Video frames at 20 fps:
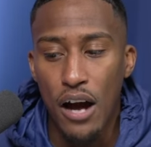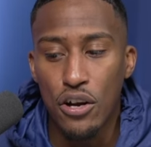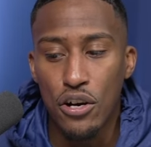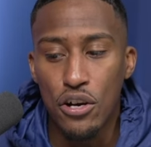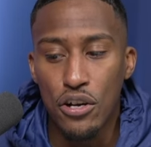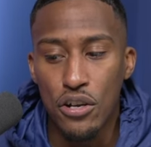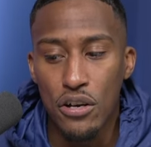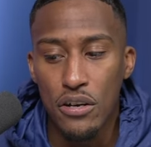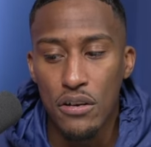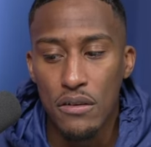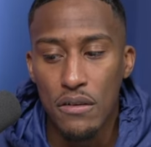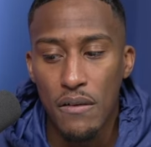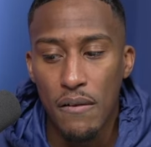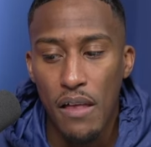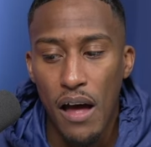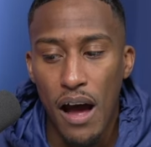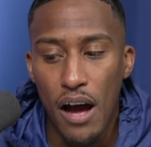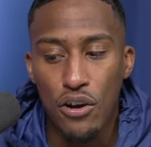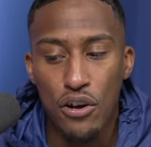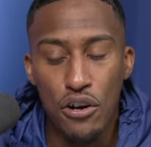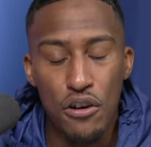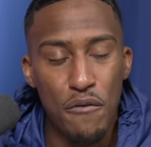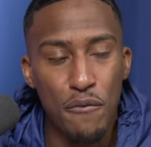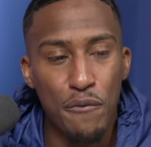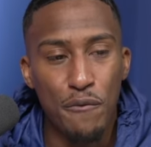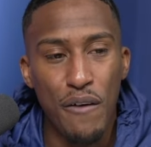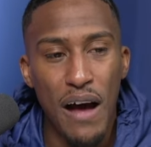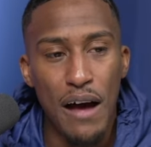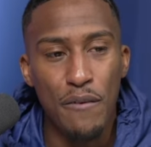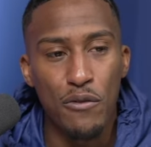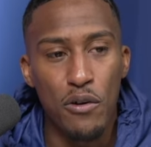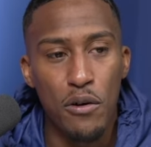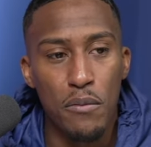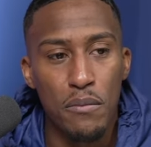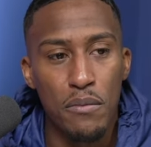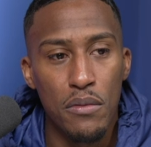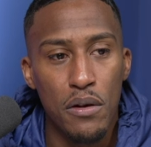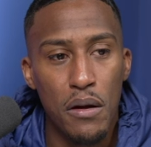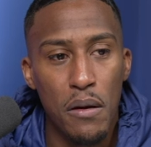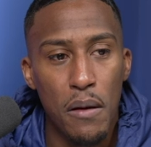couldn't
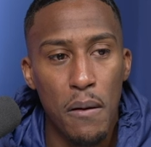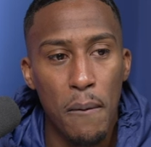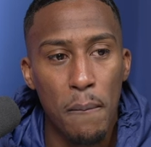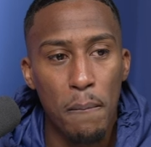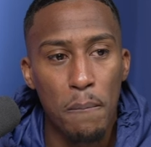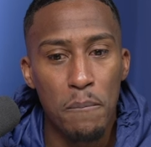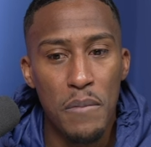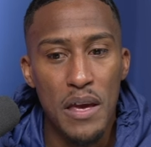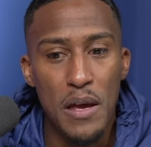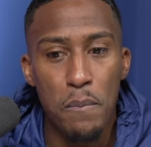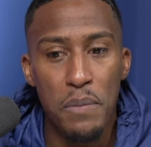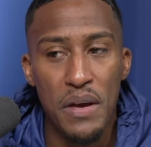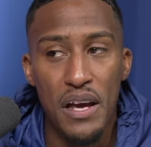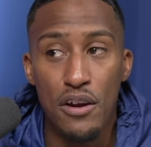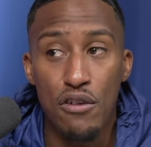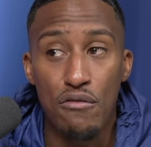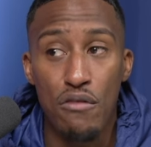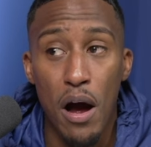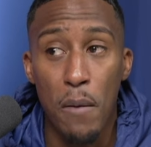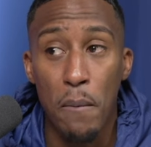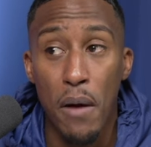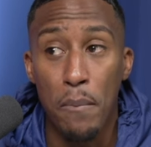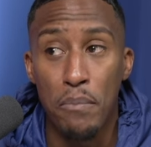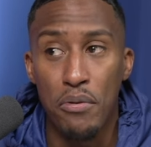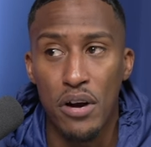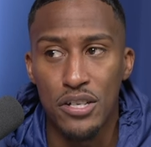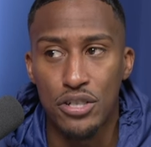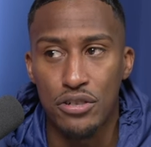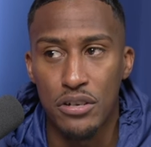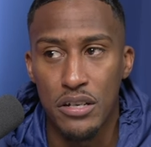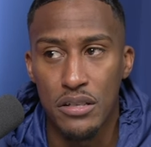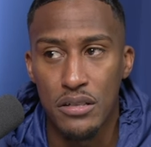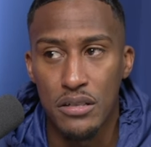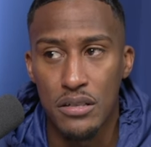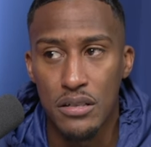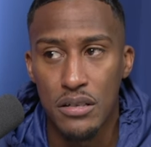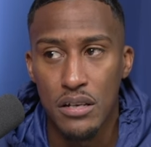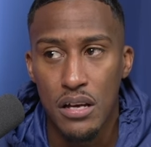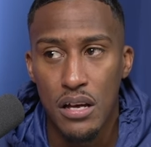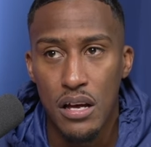fathom me being around my brethren
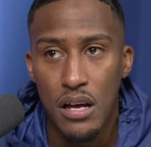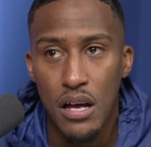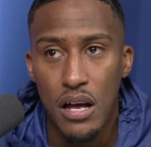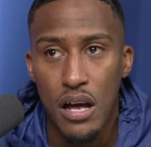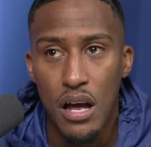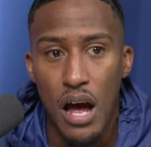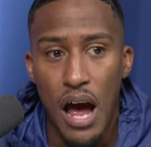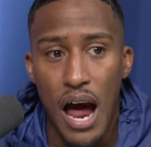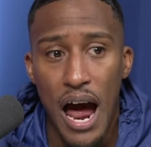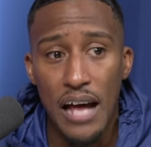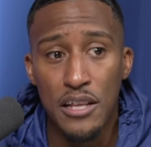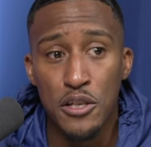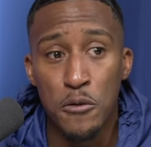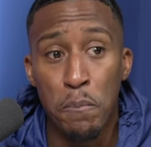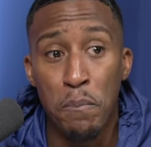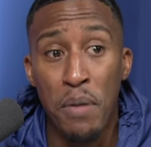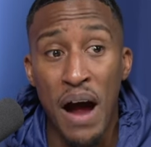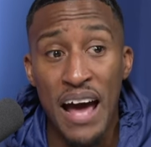and